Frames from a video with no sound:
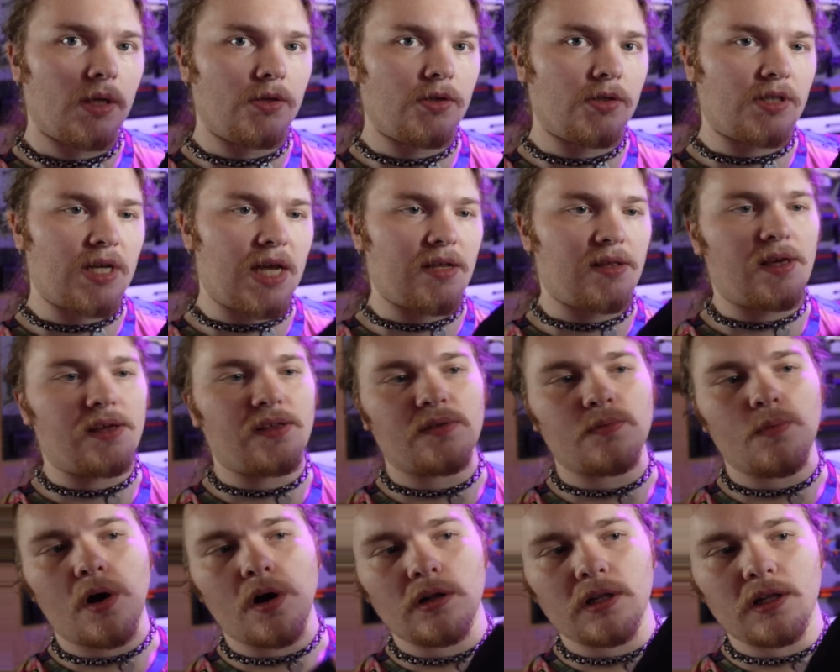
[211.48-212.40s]
It just has a
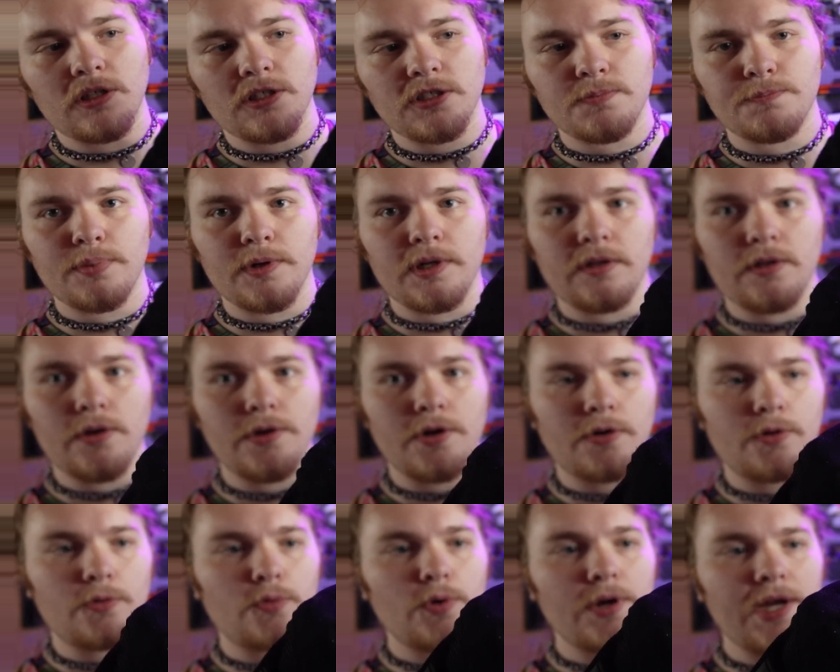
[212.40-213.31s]
small little
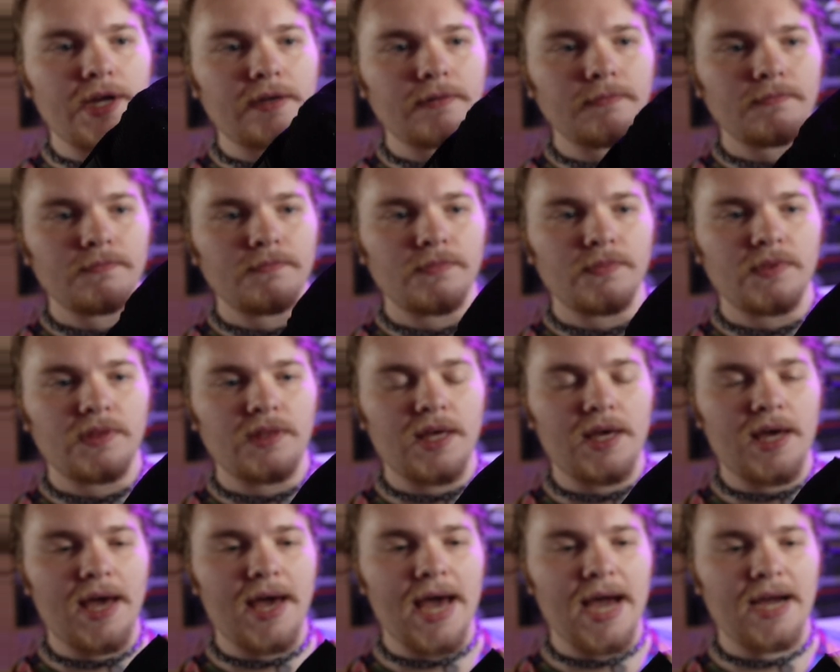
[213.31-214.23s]
spring-loaded ring
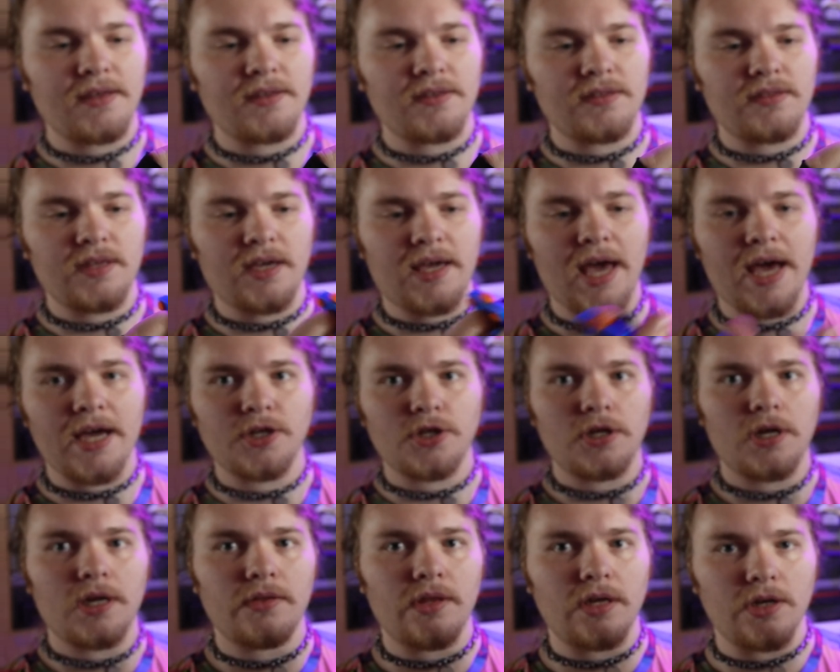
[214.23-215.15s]
that acts as the
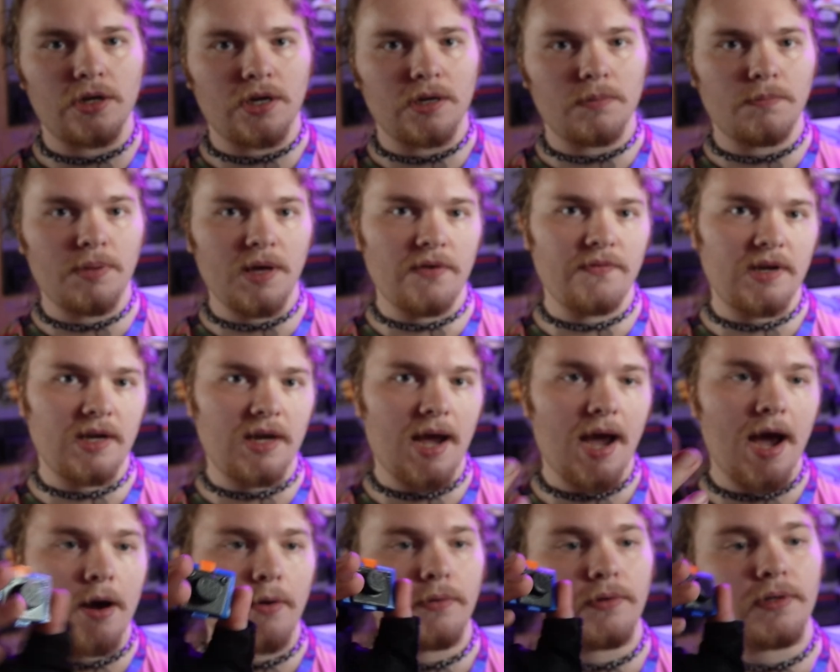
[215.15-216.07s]
catch, and then you can pivot
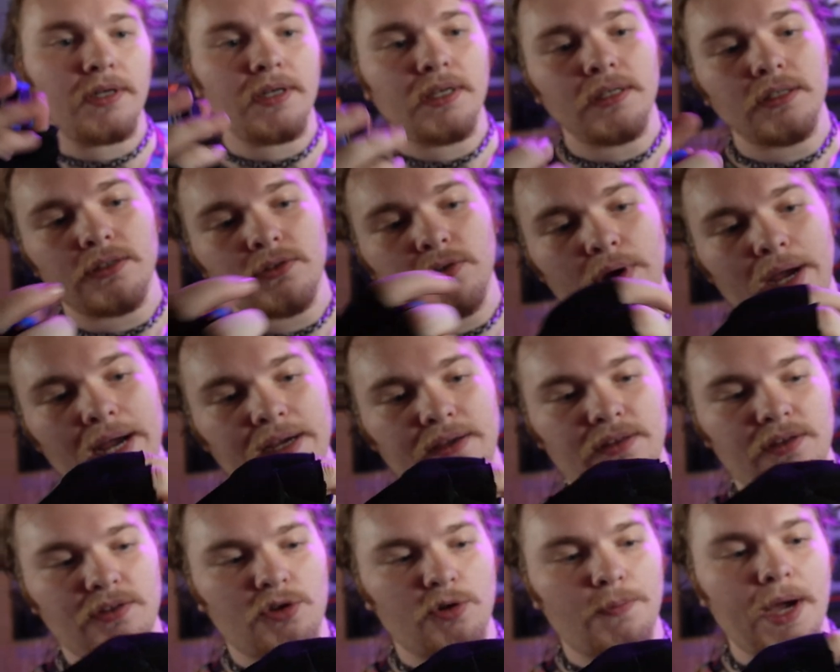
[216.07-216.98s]
it out to
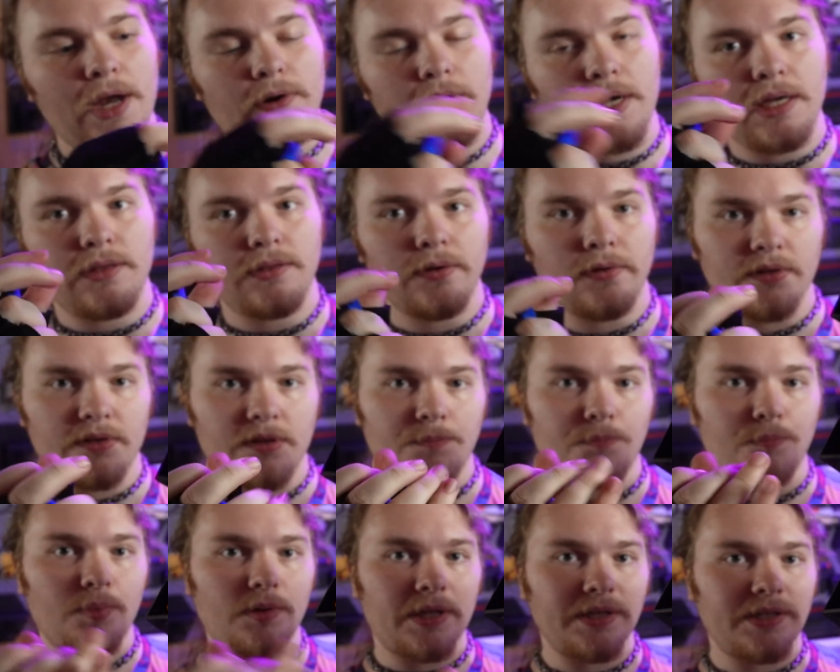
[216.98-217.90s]
access your battery, and there is
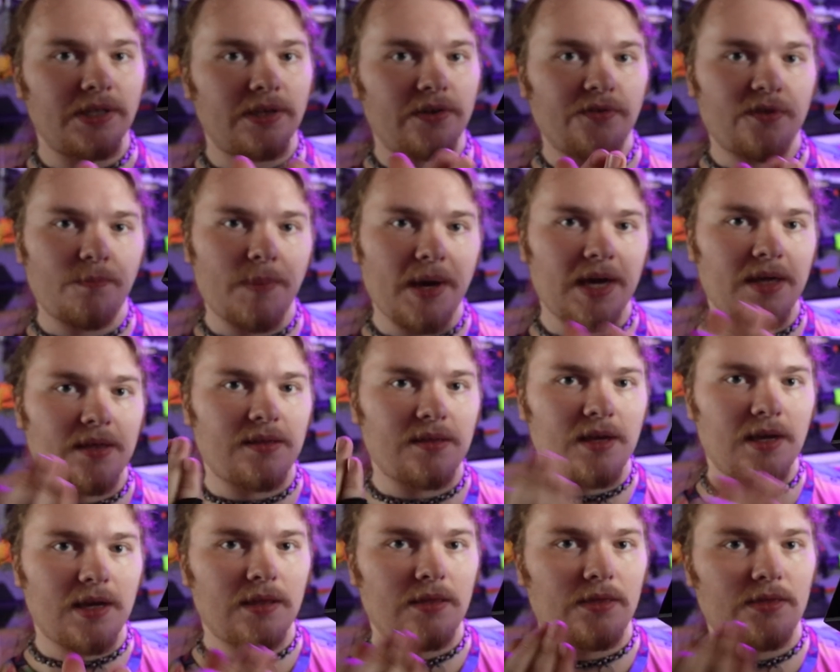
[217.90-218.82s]
plenty of space
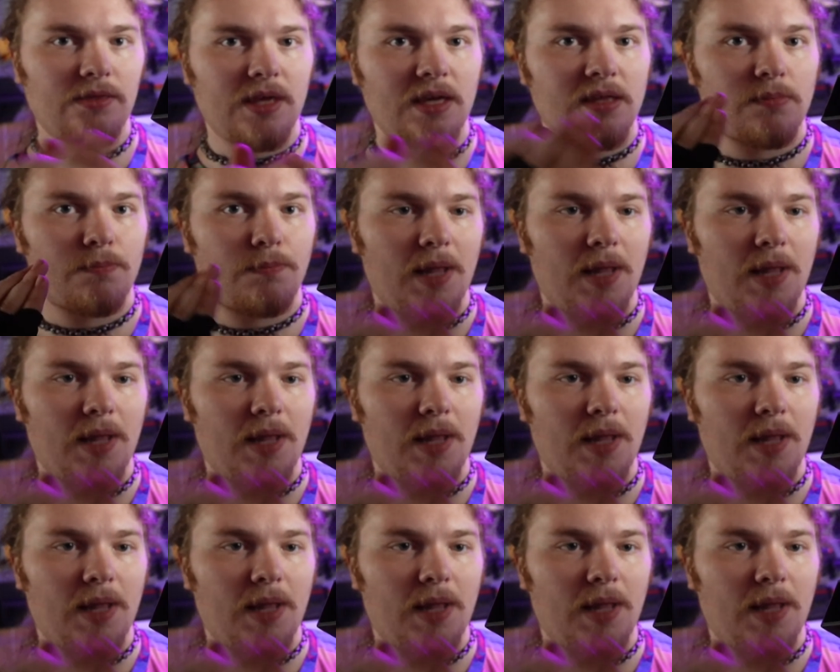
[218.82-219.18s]
in this